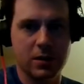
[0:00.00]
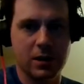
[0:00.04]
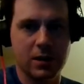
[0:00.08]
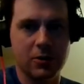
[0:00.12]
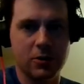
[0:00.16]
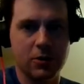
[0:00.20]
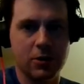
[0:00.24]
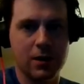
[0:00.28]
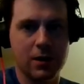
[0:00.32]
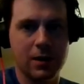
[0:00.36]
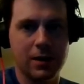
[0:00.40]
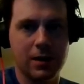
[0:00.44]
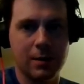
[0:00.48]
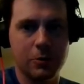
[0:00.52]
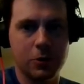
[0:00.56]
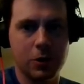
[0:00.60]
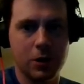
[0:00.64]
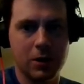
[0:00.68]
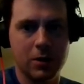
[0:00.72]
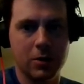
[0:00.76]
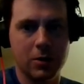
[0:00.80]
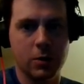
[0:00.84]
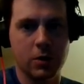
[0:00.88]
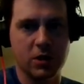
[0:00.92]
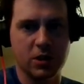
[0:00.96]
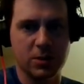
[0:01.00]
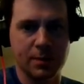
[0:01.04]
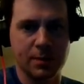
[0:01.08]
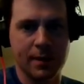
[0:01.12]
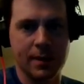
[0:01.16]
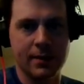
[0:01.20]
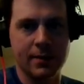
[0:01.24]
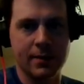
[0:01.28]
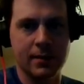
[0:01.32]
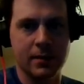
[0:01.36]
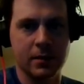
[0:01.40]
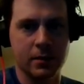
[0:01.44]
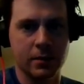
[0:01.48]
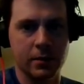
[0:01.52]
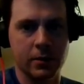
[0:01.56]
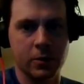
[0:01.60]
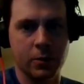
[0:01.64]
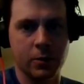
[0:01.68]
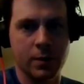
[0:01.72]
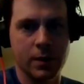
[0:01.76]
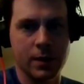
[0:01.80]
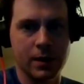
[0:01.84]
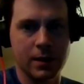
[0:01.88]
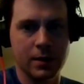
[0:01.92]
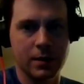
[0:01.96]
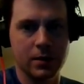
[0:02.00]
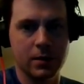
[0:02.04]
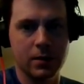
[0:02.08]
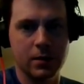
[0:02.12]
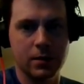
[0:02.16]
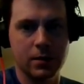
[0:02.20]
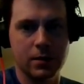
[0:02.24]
I'm trying to expand it a little bit. And,